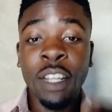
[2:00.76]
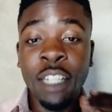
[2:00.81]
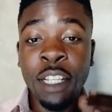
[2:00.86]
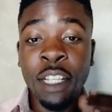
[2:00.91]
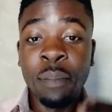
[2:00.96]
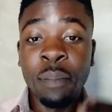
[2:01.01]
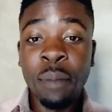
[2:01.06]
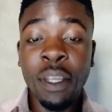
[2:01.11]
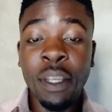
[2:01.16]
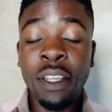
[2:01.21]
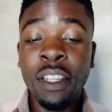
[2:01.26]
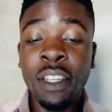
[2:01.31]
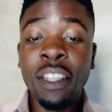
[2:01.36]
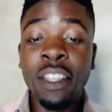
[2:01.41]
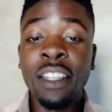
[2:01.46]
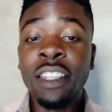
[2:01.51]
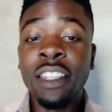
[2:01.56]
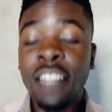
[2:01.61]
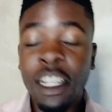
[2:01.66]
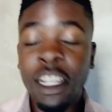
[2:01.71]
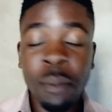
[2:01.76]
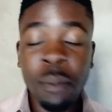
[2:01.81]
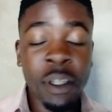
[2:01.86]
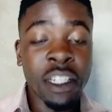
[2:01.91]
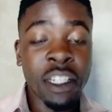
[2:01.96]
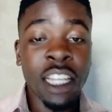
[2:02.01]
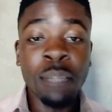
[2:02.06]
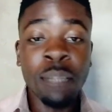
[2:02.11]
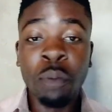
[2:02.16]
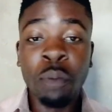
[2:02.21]
let me
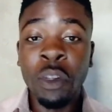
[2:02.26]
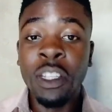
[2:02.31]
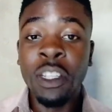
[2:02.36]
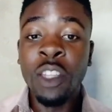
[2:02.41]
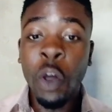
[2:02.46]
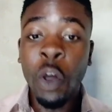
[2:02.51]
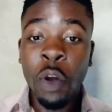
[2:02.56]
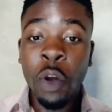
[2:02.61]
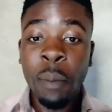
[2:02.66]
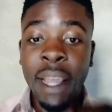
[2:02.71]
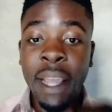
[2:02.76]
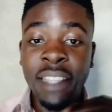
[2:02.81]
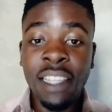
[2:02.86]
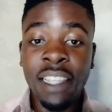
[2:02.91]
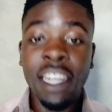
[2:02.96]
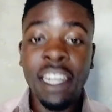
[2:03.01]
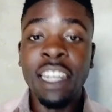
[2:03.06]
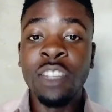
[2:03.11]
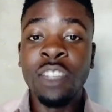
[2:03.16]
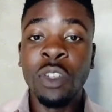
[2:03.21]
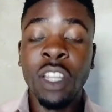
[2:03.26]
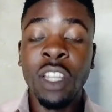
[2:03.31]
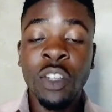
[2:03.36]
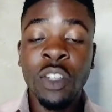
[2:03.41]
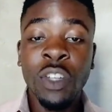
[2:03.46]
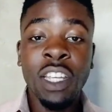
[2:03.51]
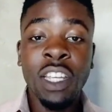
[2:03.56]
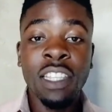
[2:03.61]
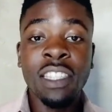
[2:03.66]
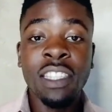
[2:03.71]
just put it on my screen so
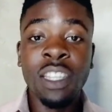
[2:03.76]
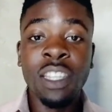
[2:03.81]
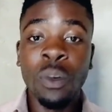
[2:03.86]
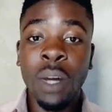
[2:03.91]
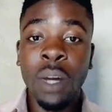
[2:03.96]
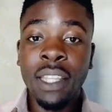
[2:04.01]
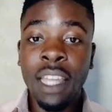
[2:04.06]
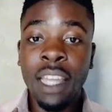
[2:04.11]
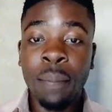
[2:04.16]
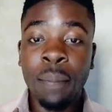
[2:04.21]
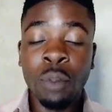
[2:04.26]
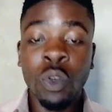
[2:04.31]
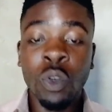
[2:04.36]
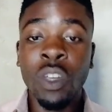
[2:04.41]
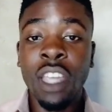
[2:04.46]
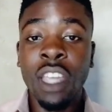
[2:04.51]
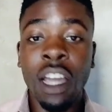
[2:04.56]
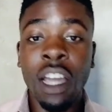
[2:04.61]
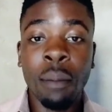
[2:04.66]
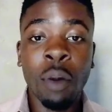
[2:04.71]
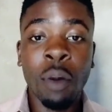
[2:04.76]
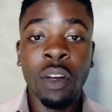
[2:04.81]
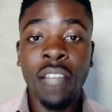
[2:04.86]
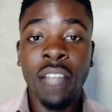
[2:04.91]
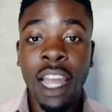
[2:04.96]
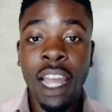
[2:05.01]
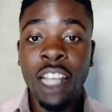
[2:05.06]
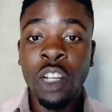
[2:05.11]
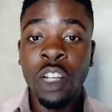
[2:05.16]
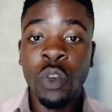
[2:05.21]
that you can see what I am talking about.
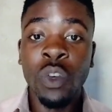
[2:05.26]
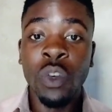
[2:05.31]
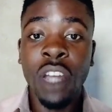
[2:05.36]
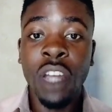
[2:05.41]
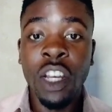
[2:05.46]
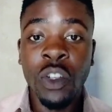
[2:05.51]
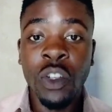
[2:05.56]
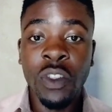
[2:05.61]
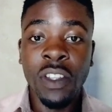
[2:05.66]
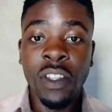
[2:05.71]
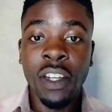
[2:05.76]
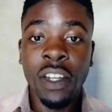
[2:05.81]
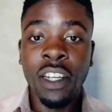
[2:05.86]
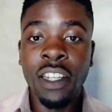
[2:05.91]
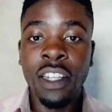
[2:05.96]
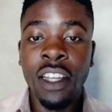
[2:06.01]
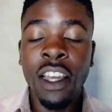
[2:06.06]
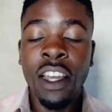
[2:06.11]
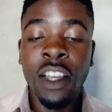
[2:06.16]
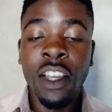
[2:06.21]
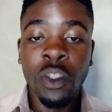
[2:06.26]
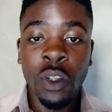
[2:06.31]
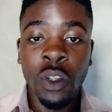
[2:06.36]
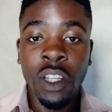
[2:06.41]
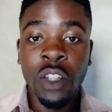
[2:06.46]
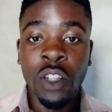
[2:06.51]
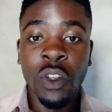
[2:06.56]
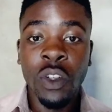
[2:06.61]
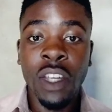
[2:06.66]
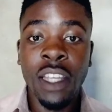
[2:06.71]
Kindly look at your screen so
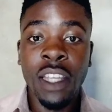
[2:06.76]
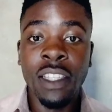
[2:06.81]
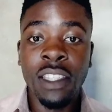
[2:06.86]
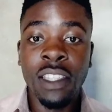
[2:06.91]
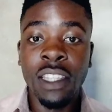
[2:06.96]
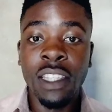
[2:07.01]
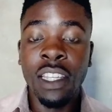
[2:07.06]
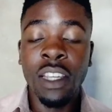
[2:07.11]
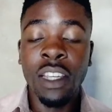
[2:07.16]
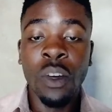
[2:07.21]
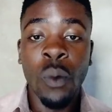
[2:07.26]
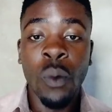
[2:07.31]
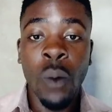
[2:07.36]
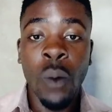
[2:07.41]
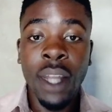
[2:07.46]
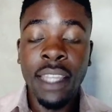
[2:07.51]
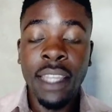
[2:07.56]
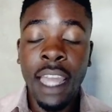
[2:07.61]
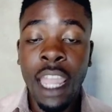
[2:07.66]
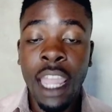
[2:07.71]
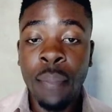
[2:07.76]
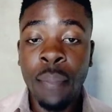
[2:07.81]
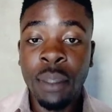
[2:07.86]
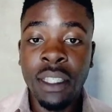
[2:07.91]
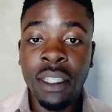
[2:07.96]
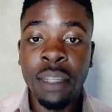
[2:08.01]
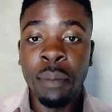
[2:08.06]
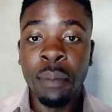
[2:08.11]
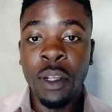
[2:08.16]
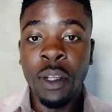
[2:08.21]
that you can see what I am
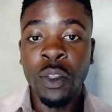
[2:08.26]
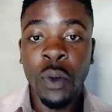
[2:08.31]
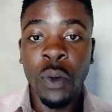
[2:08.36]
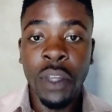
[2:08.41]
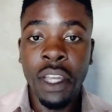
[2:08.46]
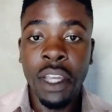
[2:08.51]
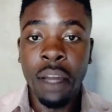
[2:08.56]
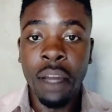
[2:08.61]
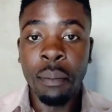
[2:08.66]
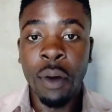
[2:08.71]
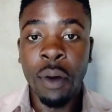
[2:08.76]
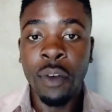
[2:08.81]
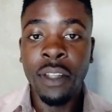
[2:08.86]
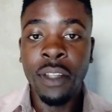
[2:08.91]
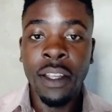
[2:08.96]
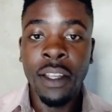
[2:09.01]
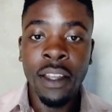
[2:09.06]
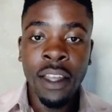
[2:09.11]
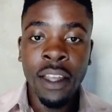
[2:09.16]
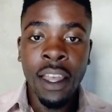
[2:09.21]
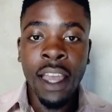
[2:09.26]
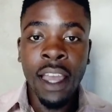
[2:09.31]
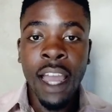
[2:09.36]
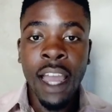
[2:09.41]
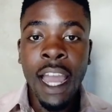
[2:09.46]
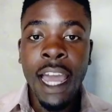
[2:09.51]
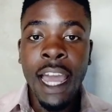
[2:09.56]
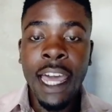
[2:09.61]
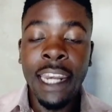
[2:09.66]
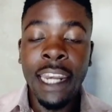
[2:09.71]
simply talking about.
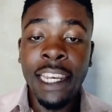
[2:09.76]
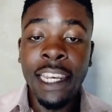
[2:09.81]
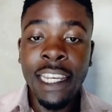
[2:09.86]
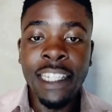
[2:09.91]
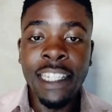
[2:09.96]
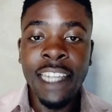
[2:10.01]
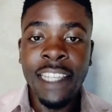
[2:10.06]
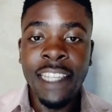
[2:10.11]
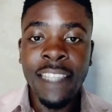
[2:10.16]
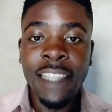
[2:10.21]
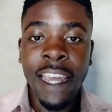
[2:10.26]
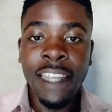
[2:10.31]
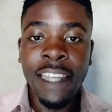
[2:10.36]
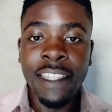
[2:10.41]
Religious